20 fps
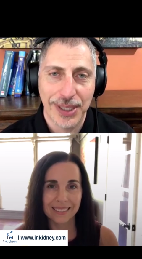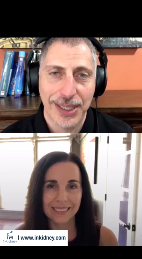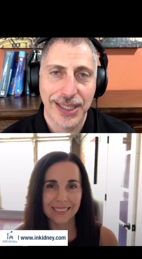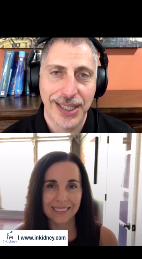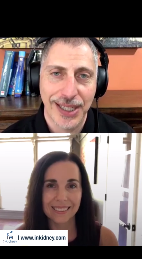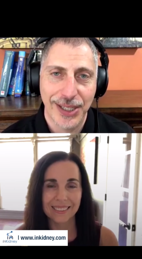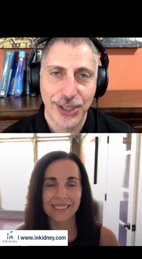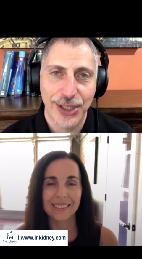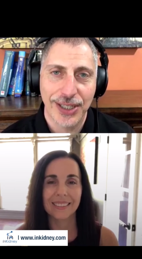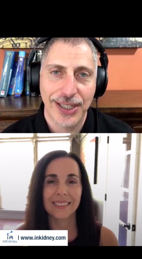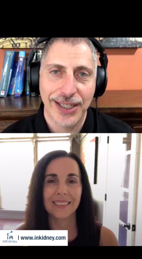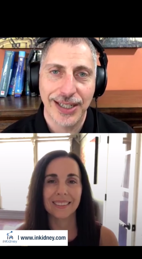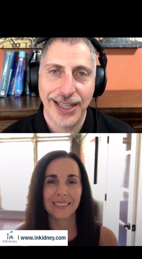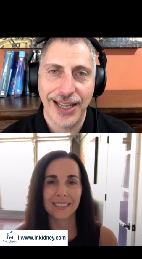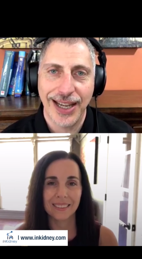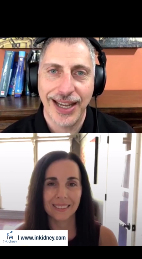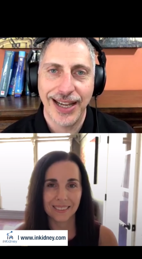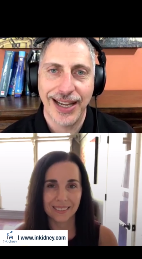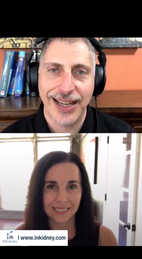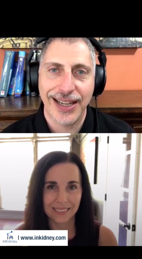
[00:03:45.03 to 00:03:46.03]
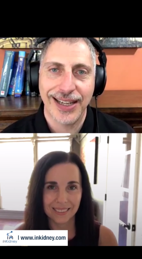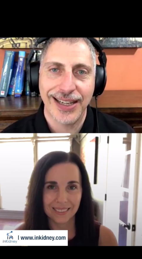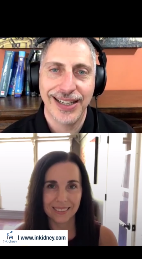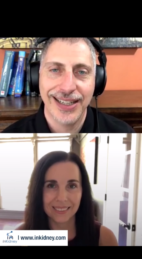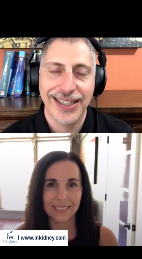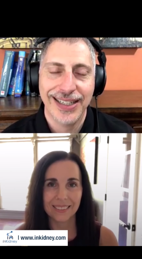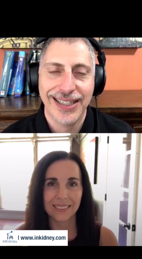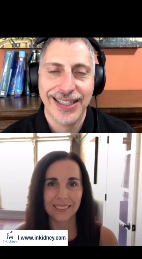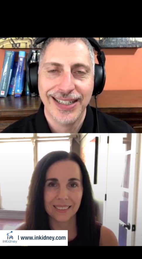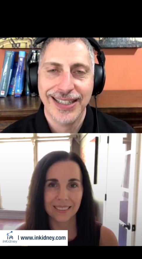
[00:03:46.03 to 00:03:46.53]
Speaker 1: and meditation, and I
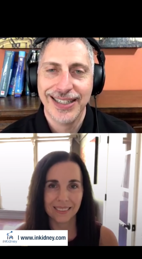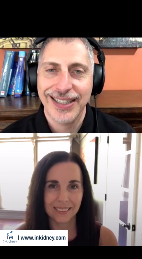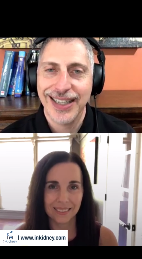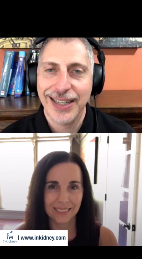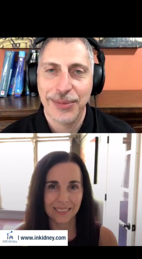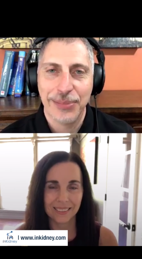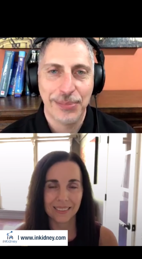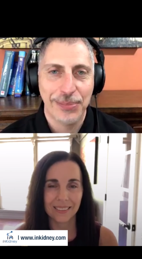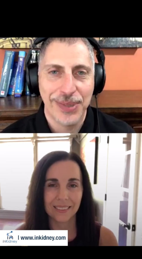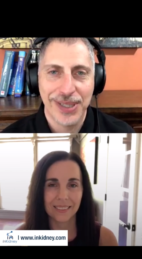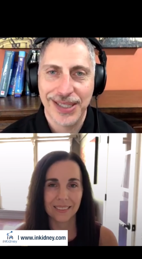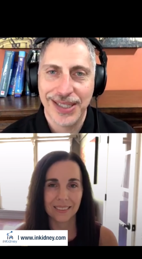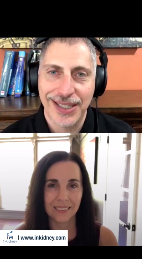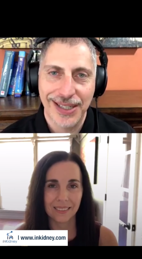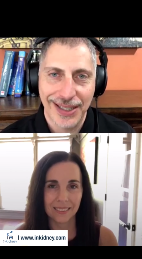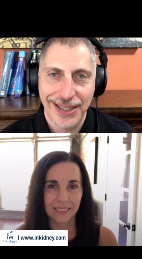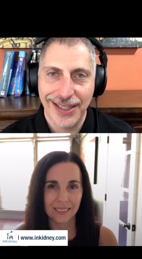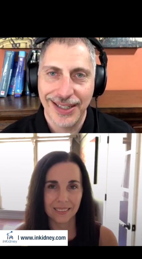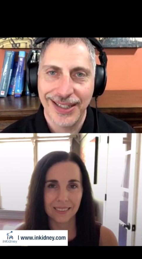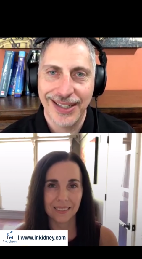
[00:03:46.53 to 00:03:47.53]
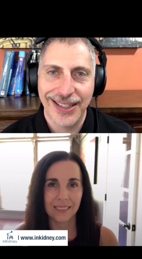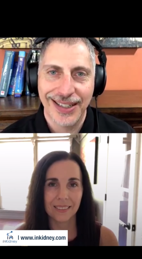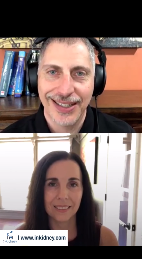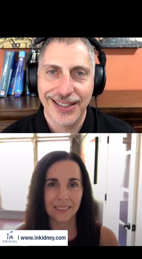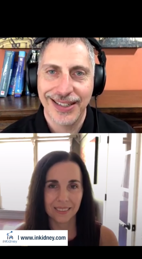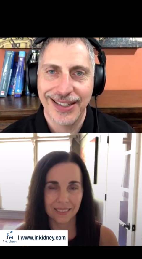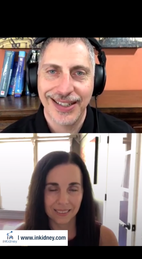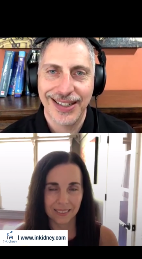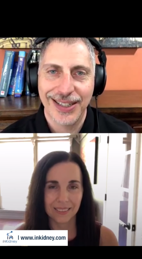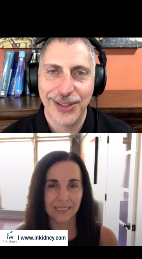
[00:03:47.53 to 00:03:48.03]
I'm busy
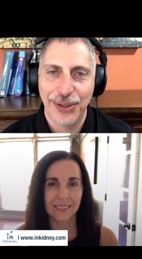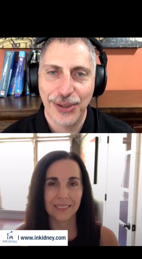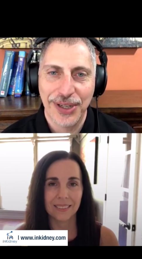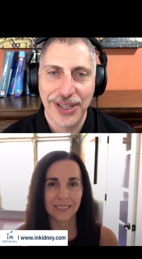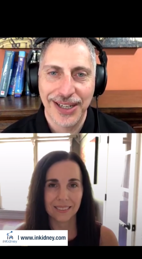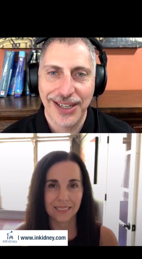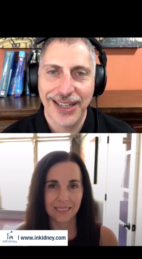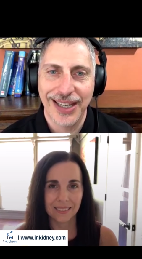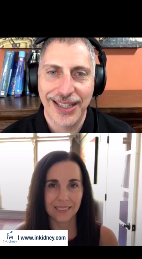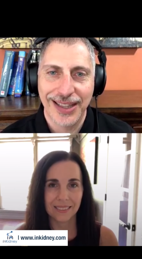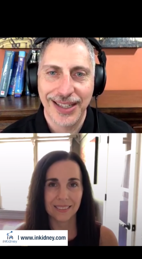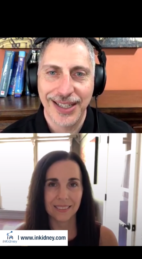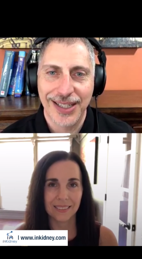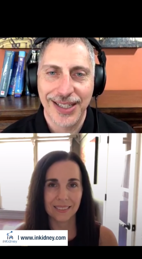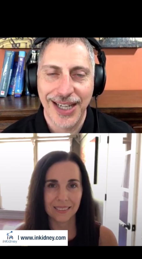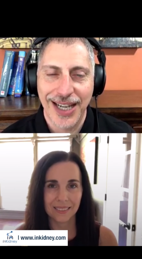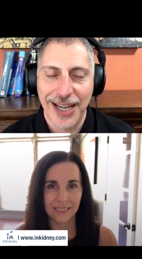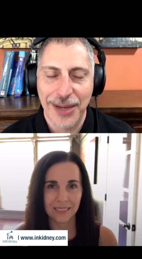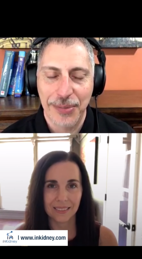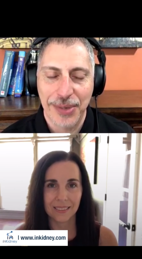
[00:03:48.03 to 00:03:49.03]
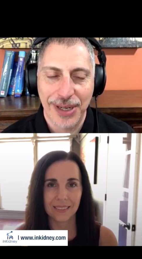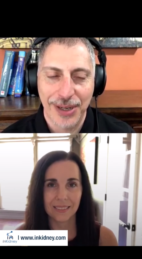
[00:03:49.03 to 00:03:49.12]
and I don't get the time.